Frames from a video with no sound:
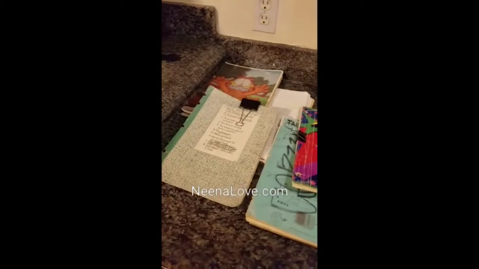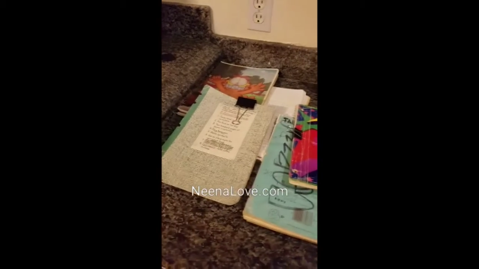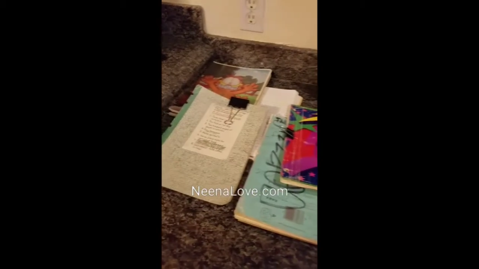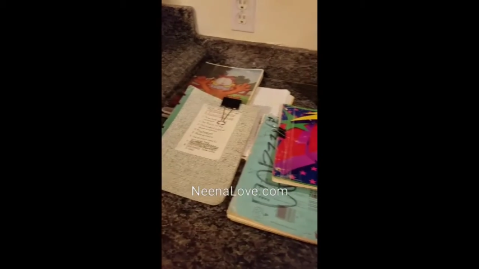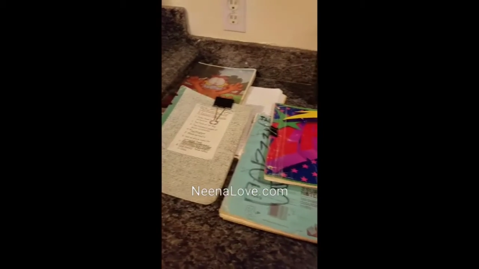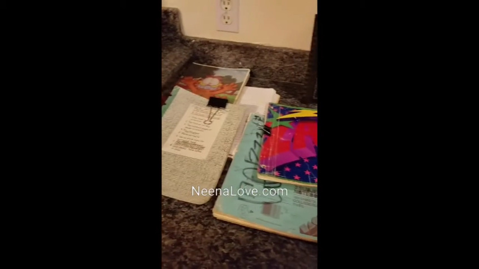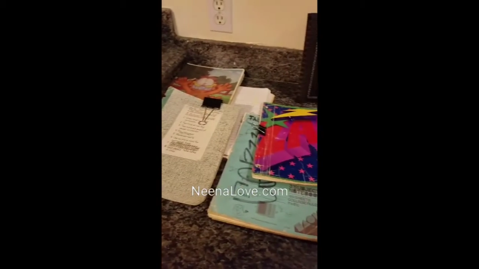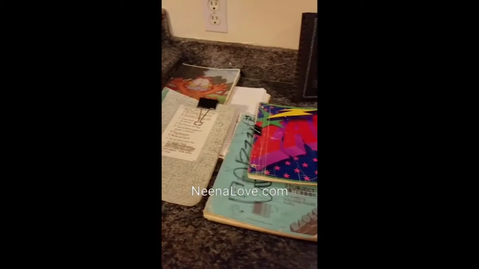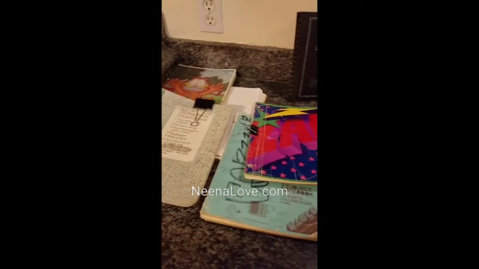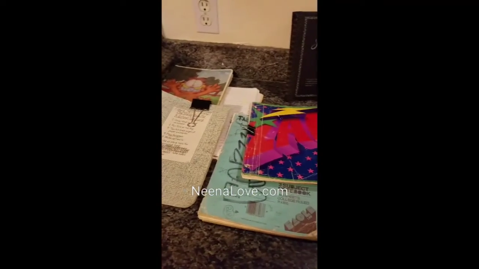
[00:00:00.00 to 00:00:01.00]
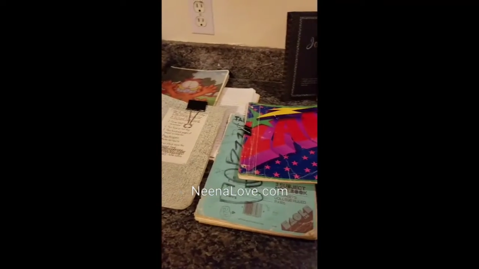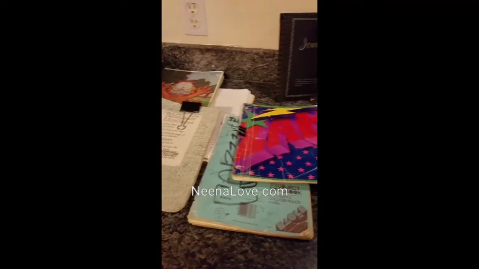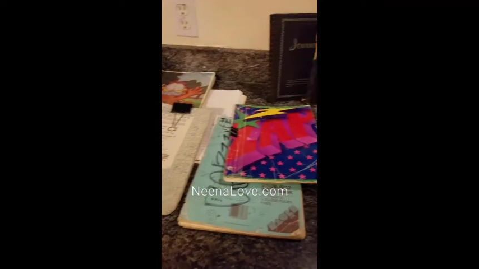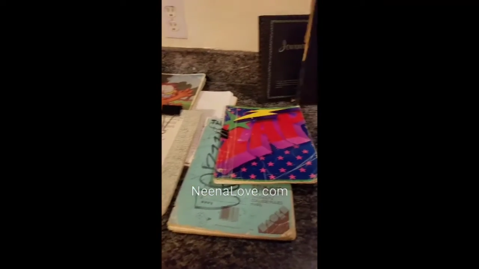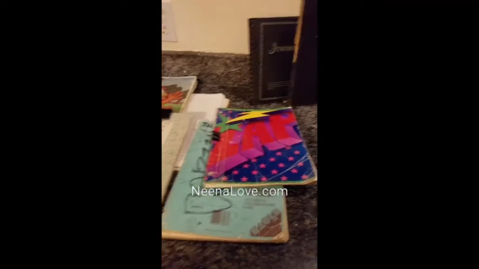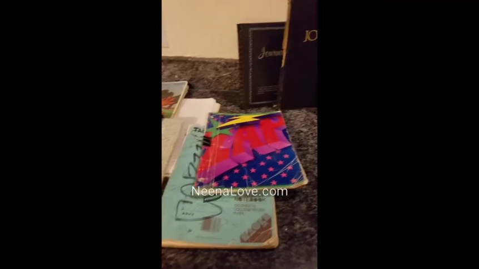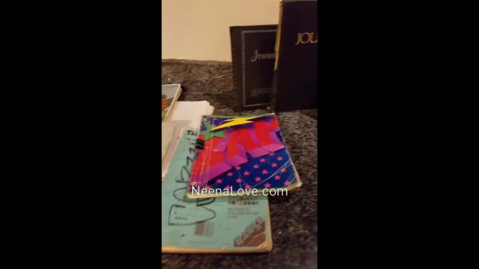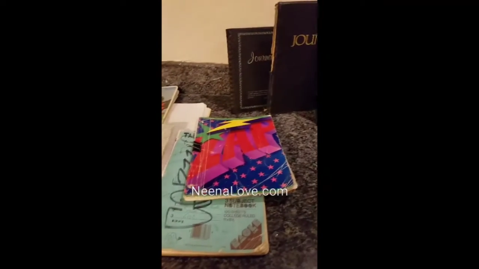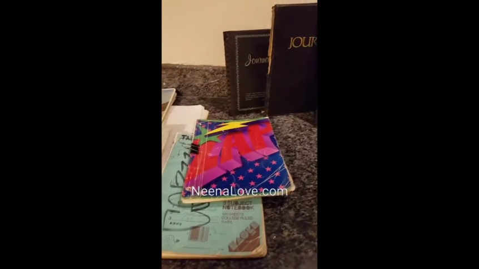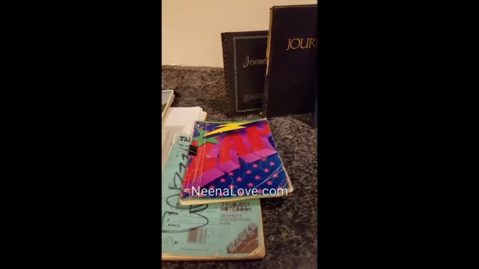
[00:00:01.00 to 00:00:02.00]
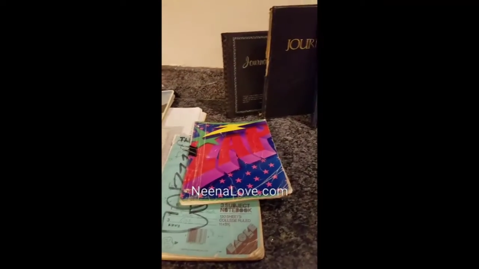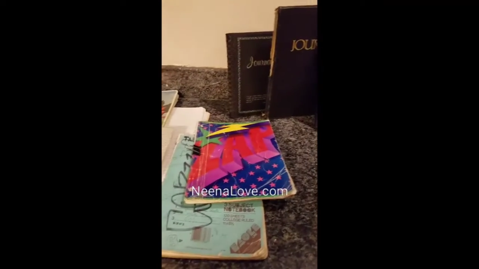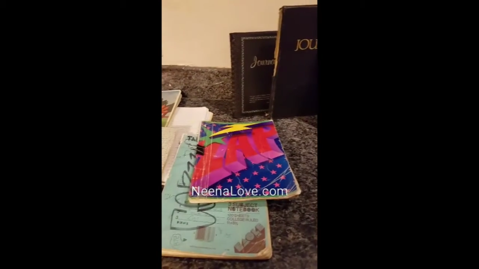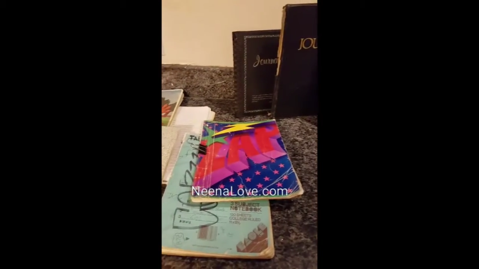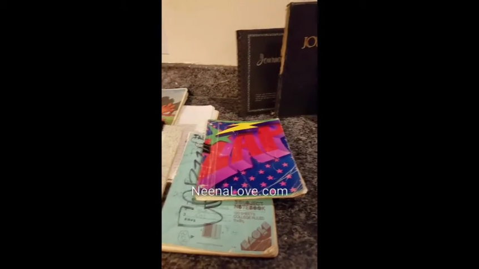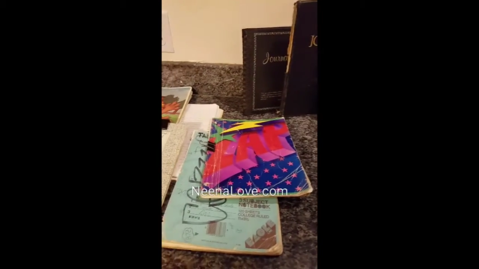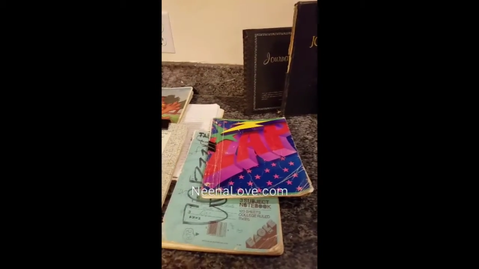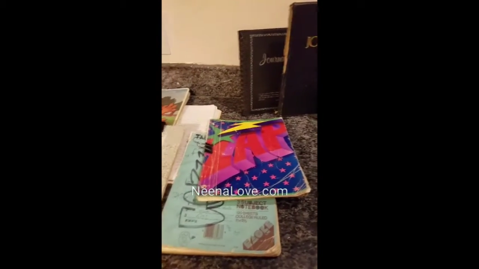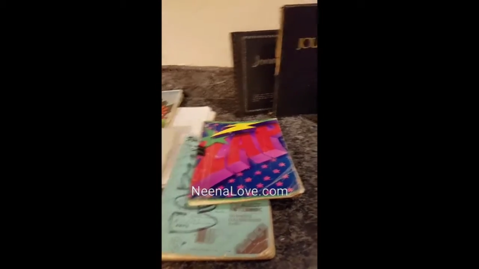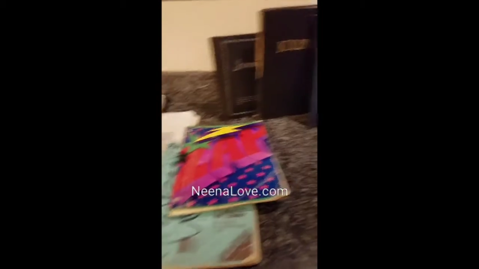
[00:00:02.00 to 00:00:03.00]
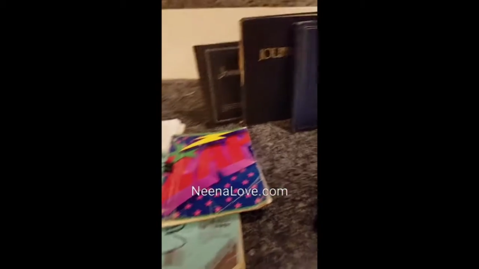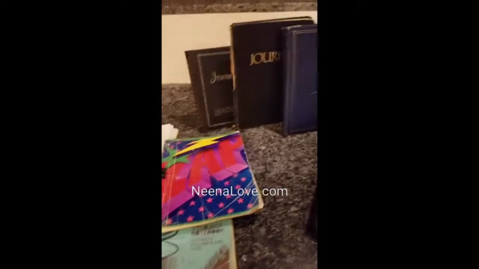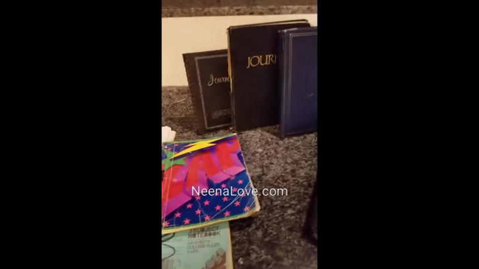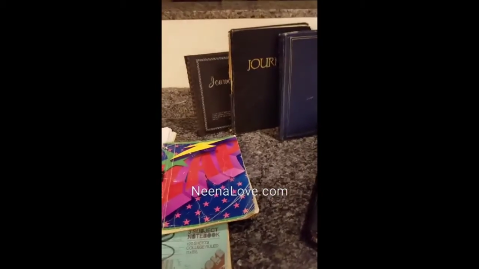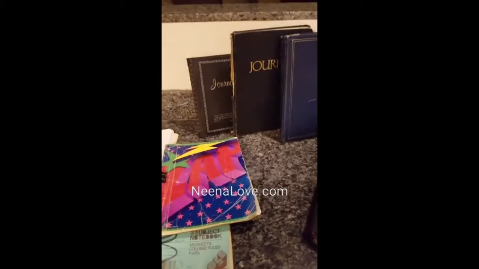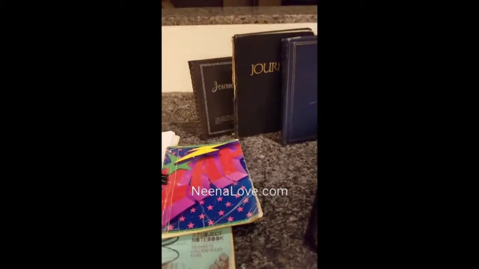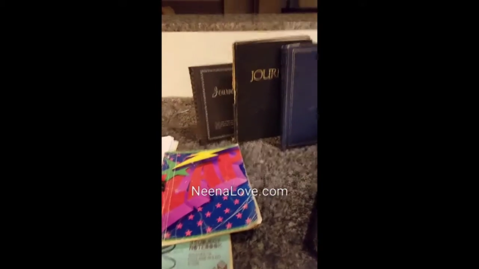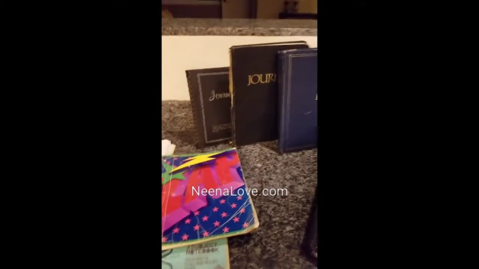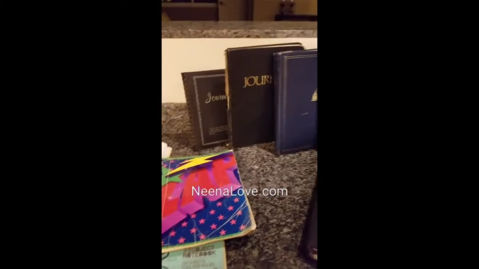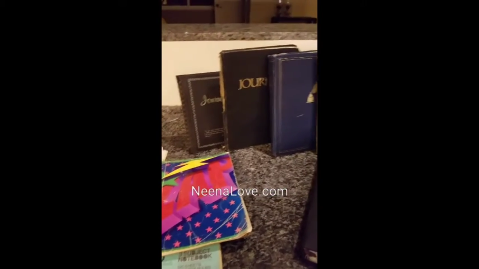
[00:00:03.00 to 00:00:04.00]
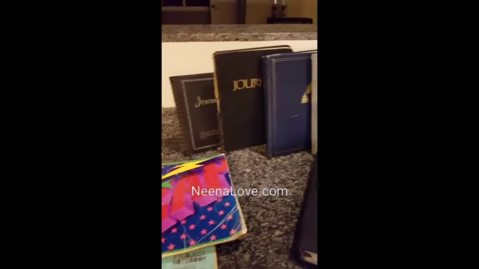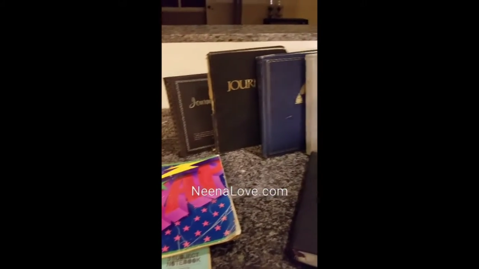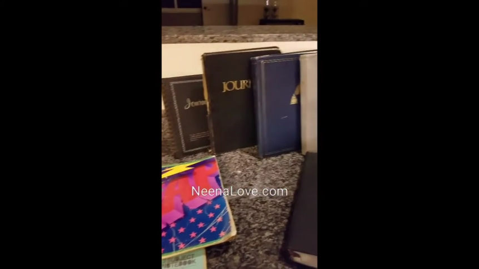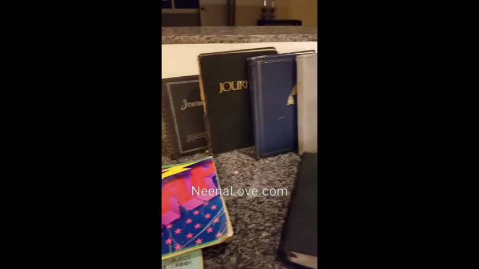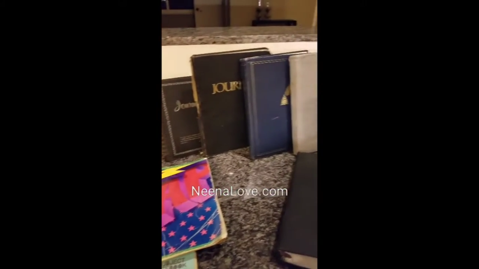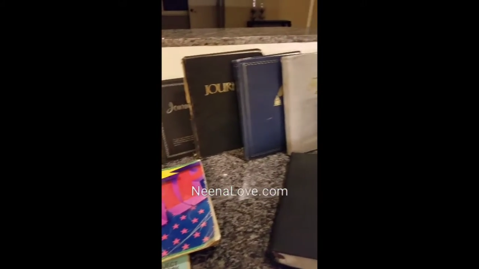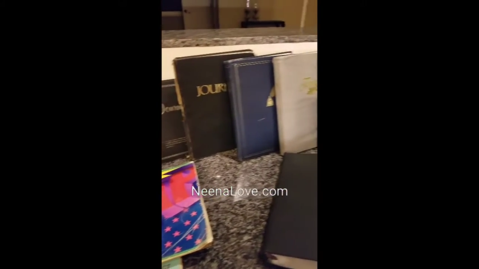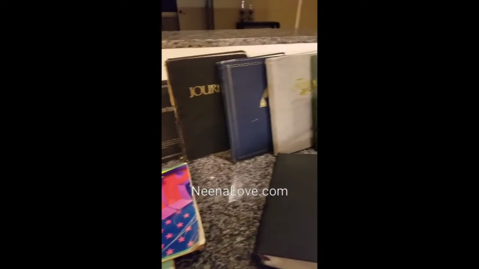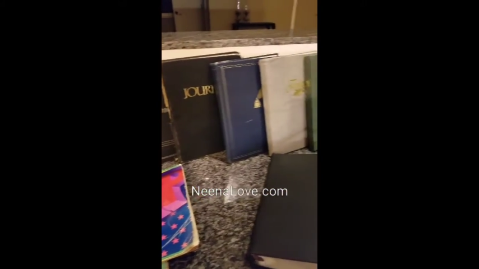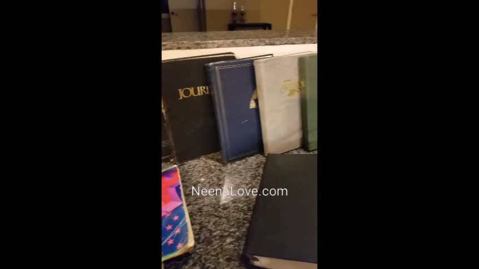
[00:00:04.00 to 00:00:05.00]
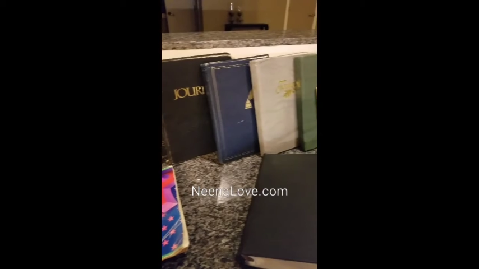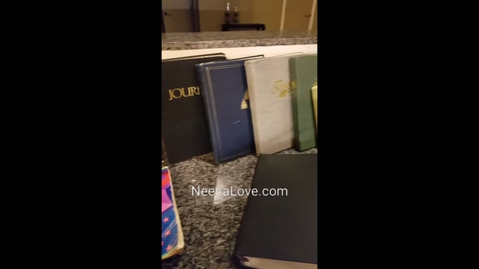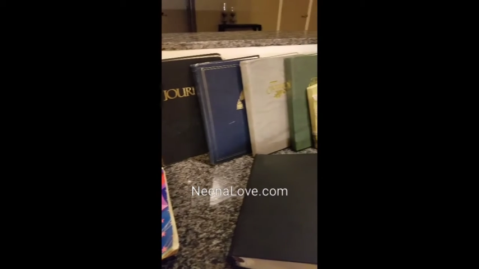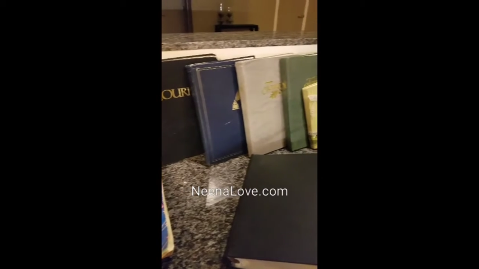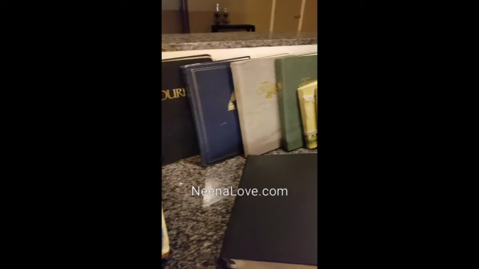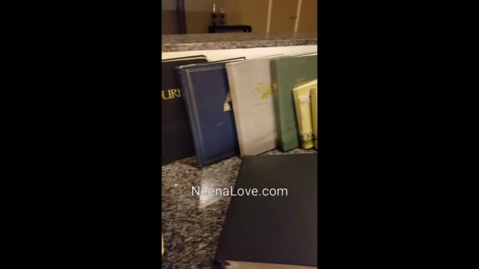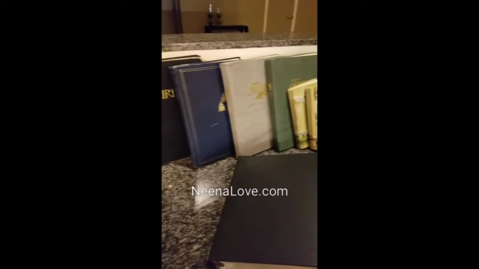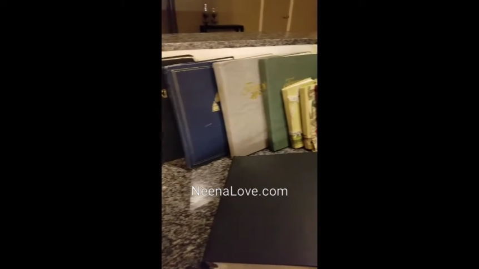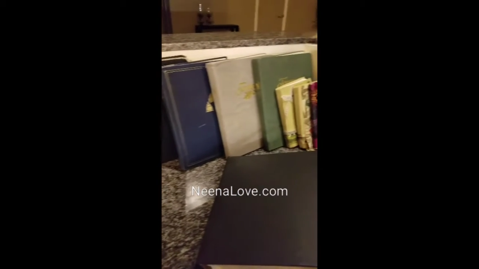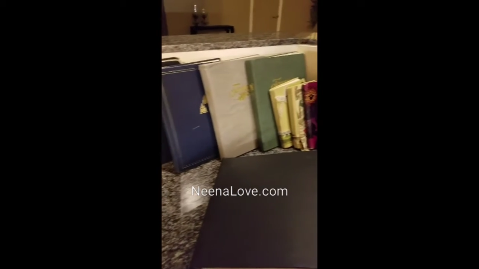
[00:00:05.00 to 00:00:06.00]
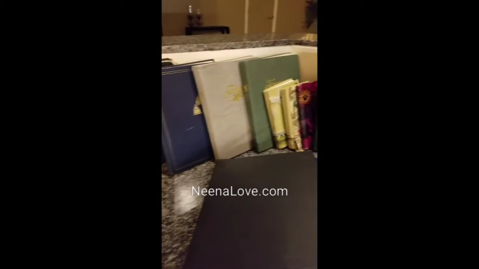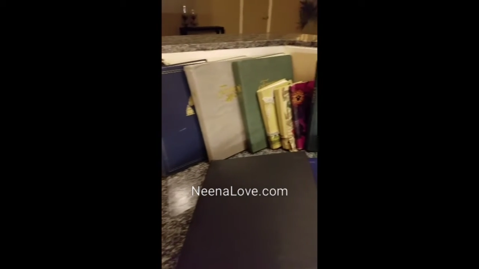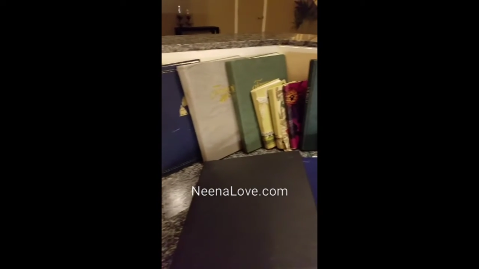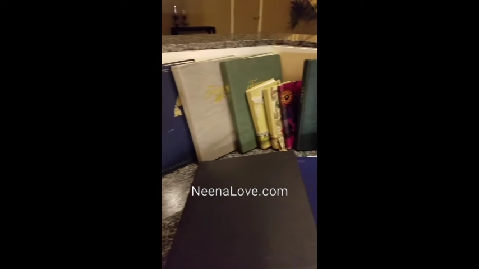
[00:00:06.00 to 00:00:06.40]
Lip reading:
No face is visible, so there are no lips to read.